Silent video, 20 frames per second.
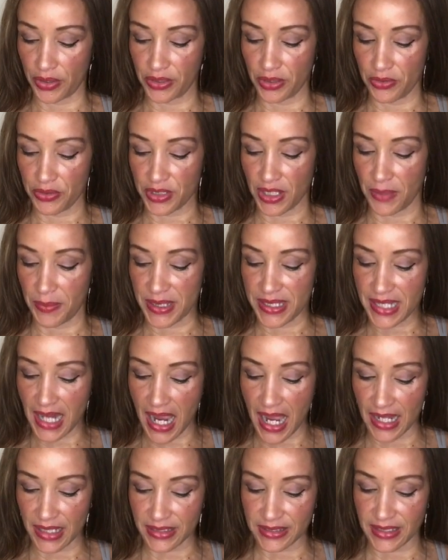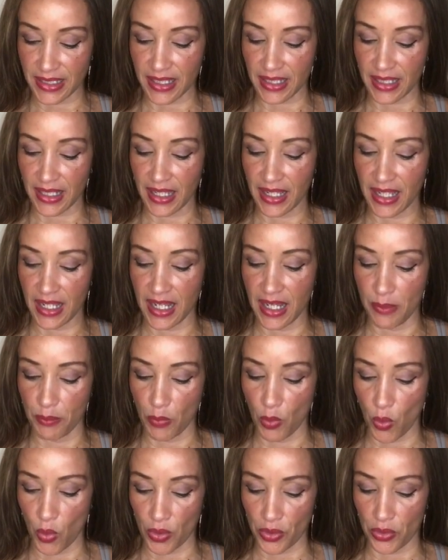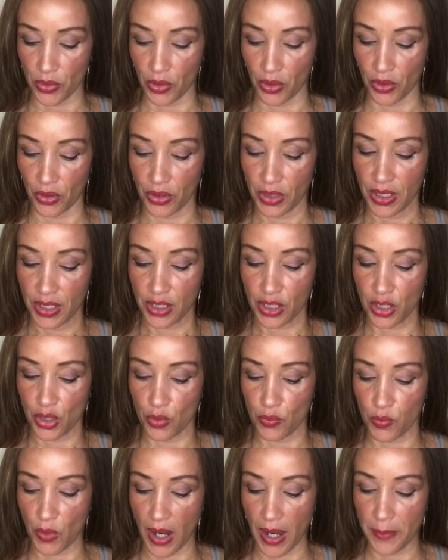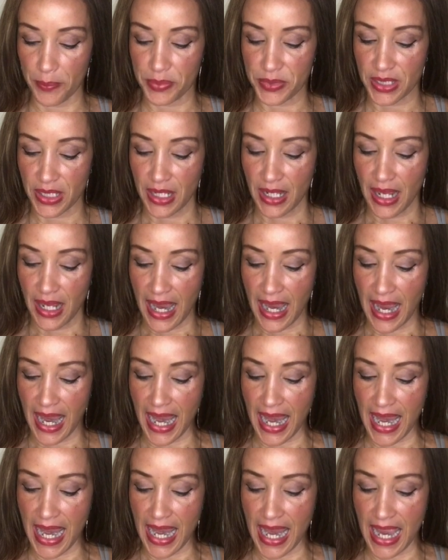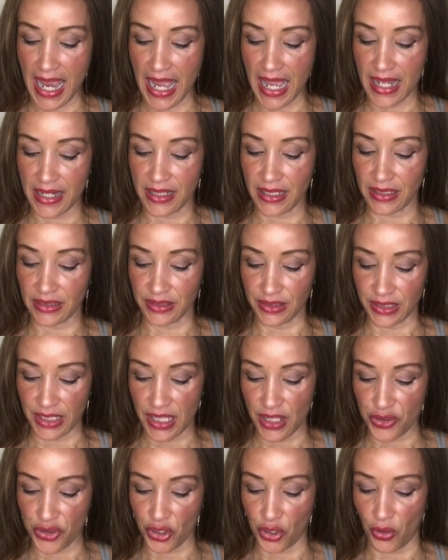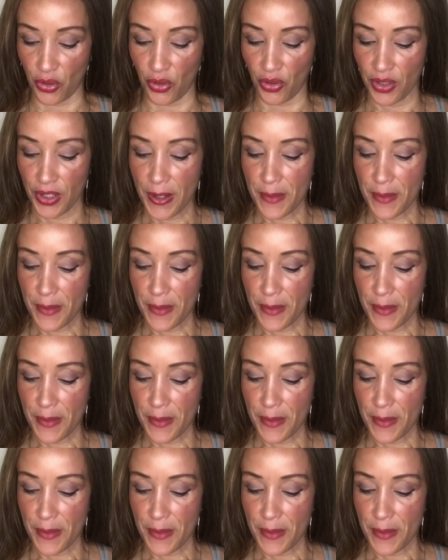There's going to be Toxic, Immortal, Corrupt, and Lethal.